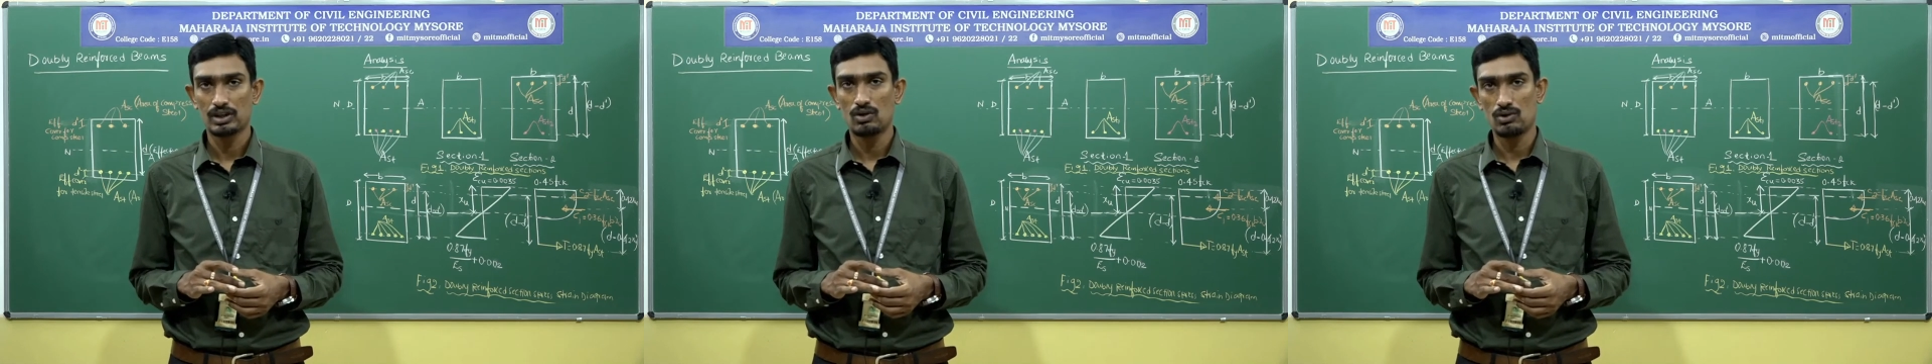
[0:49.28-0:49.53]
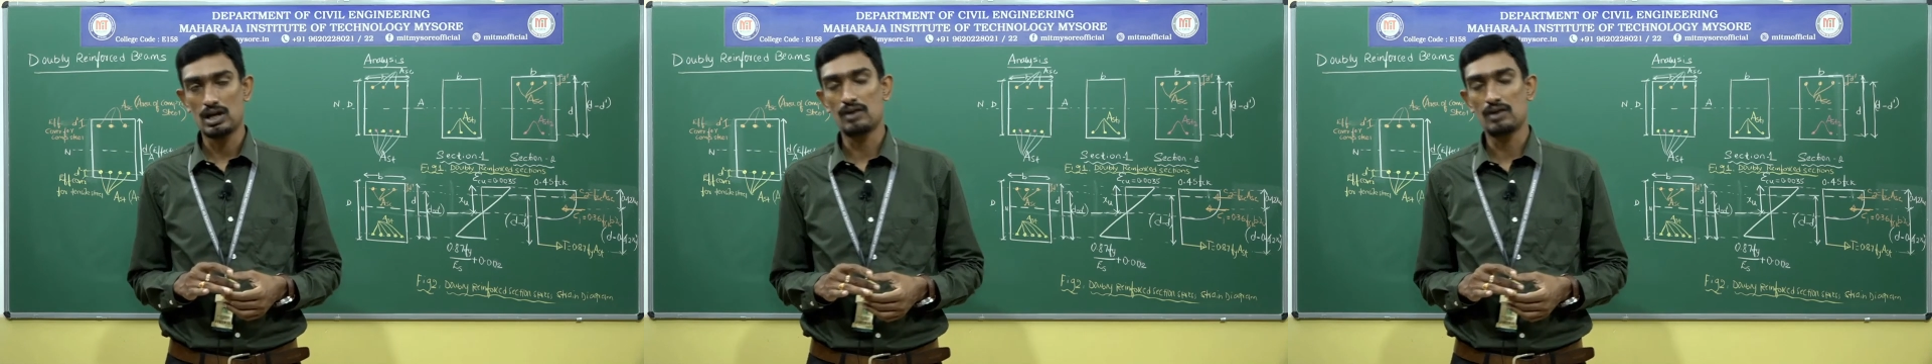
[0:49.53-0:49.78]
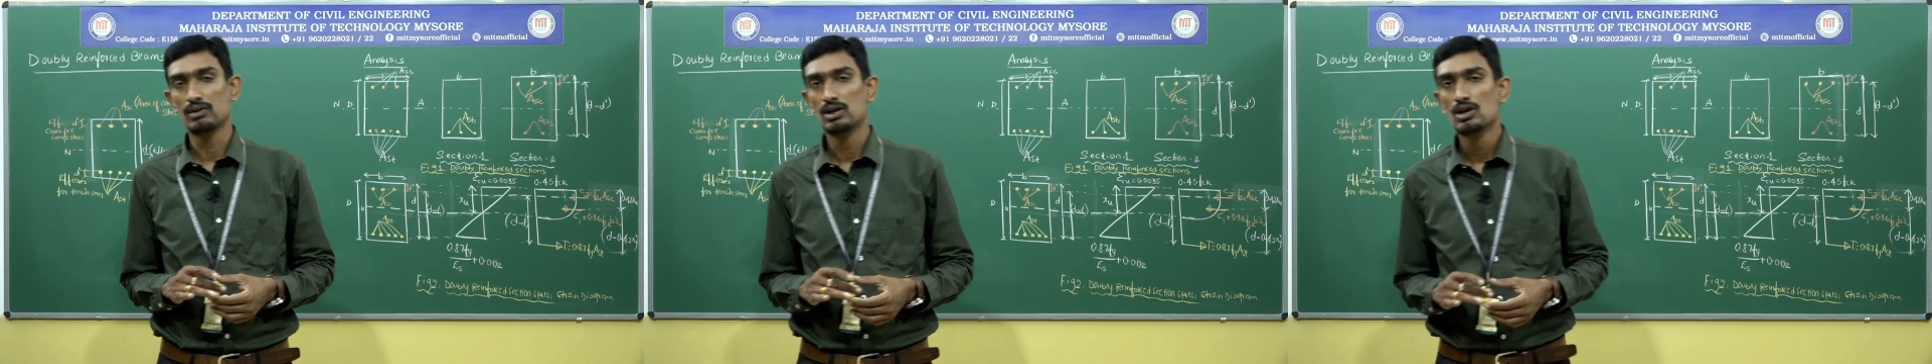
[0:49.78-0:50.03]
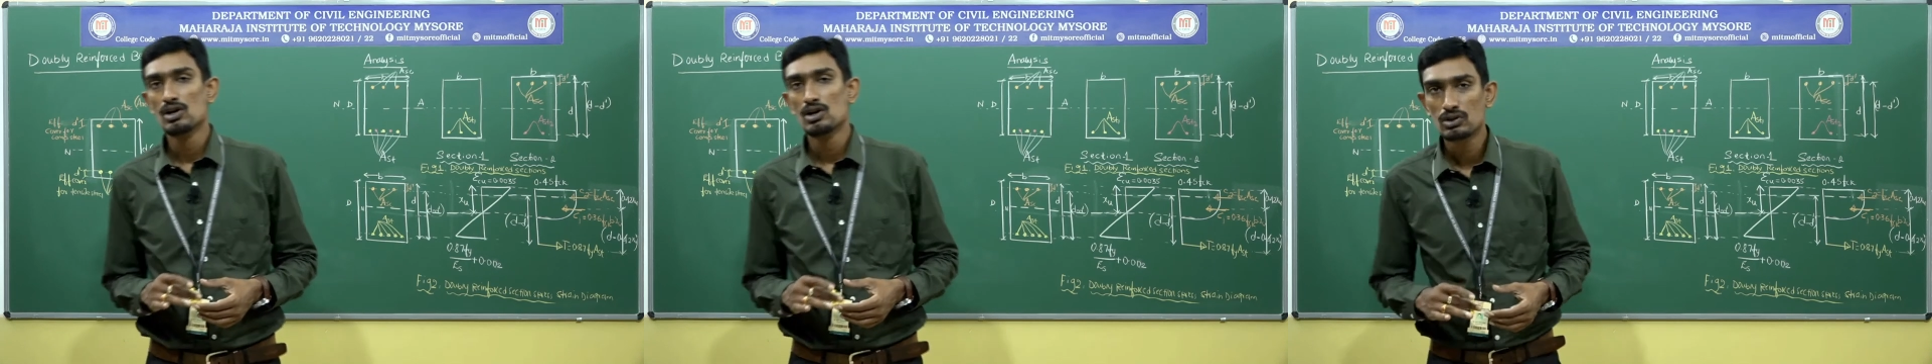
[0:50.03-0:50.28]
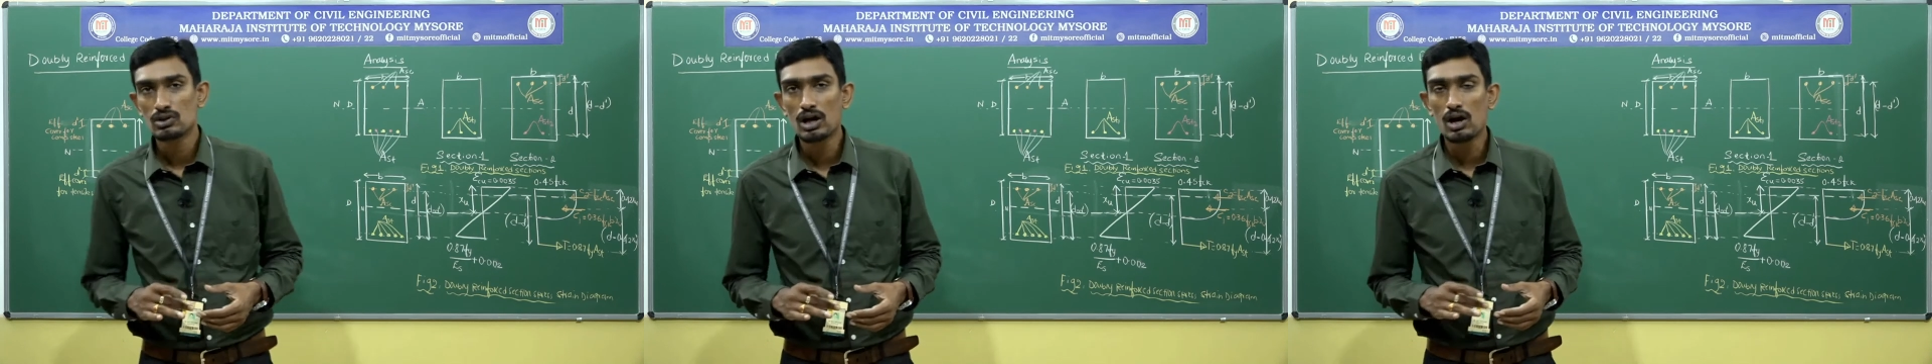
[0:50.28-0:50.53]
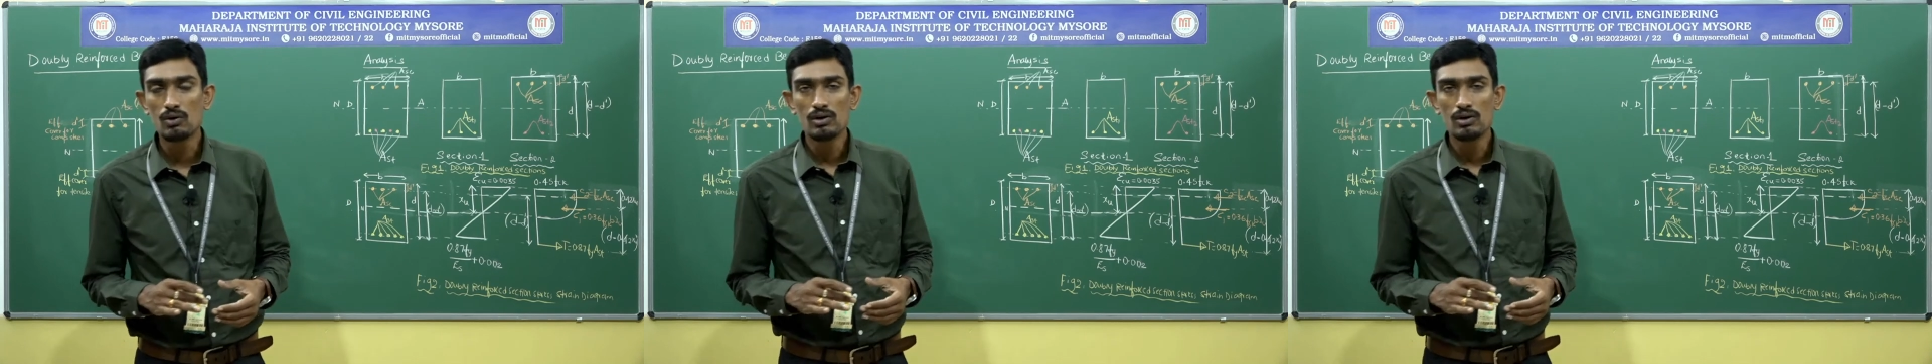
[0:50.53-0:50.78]
Okay. So
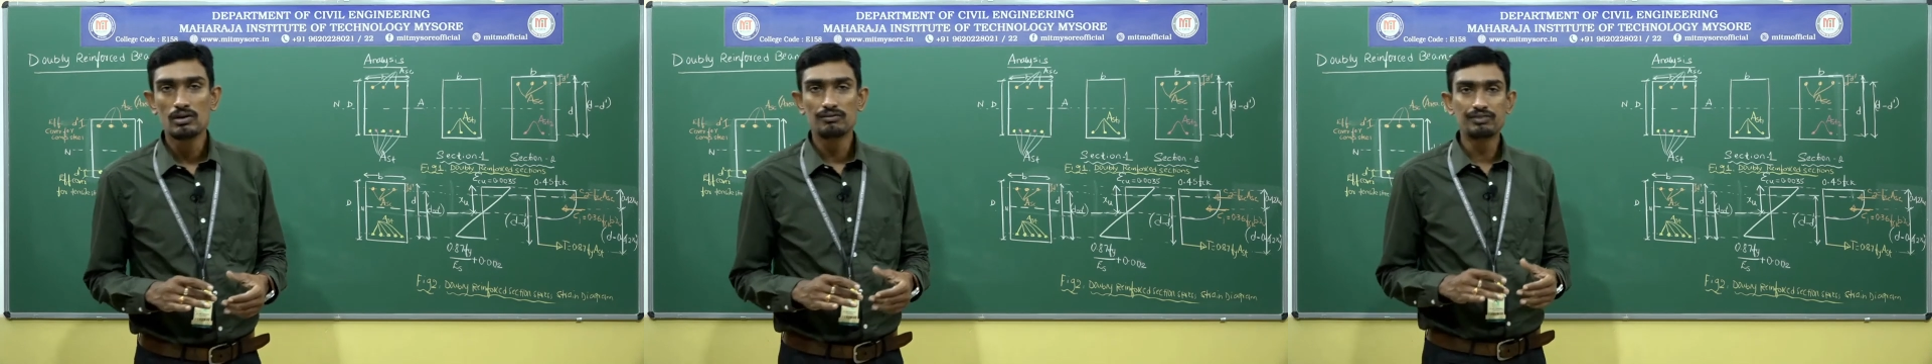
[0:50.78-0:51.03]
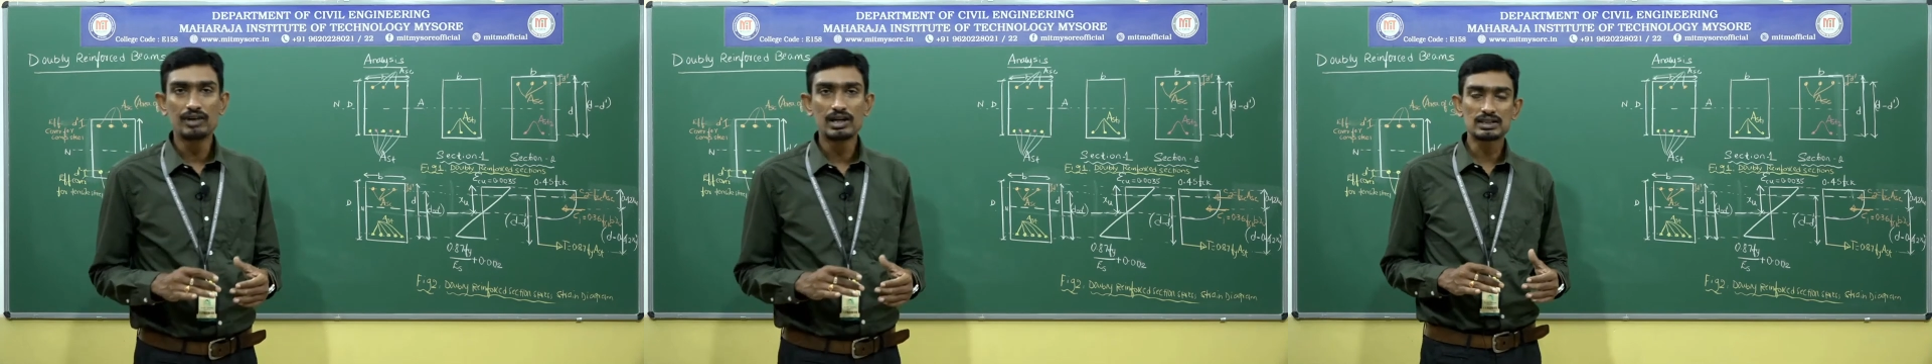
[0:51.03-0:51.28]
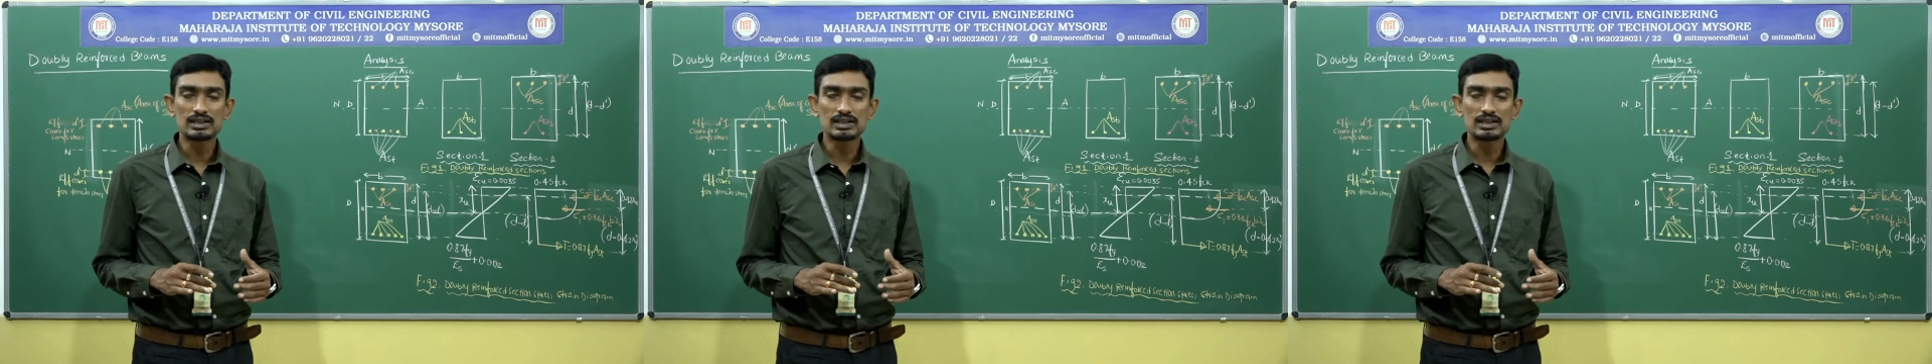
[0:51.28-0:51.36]
now first